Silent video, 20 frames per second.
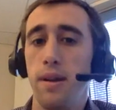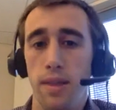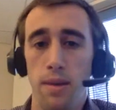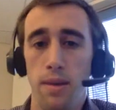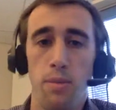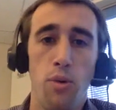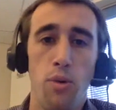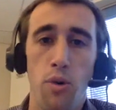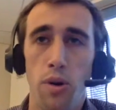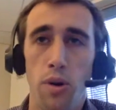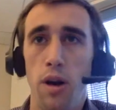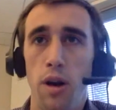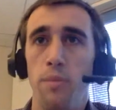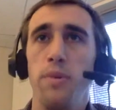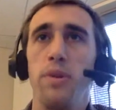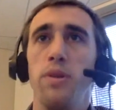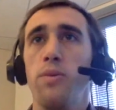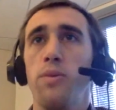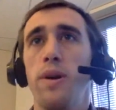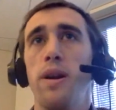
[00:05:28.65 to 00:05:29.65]
the poor,
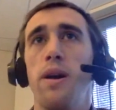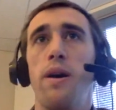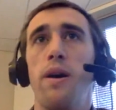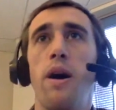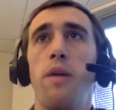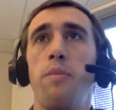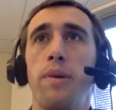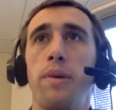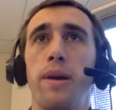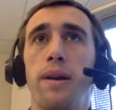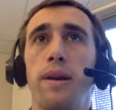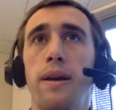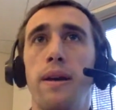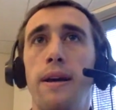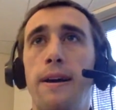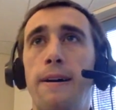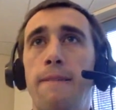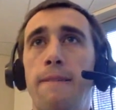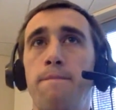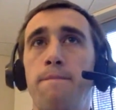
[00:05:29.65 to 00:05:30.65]
helping the widow, helping
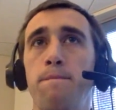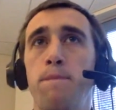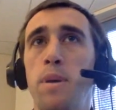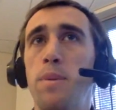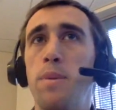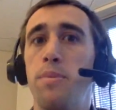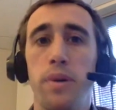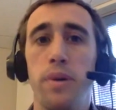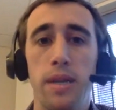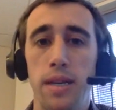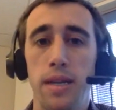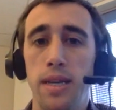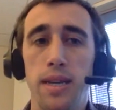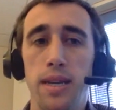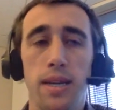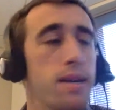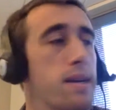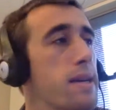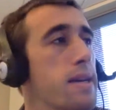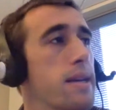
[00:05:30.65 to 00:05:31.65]
people in
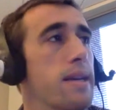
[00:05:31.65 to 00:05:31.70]
need.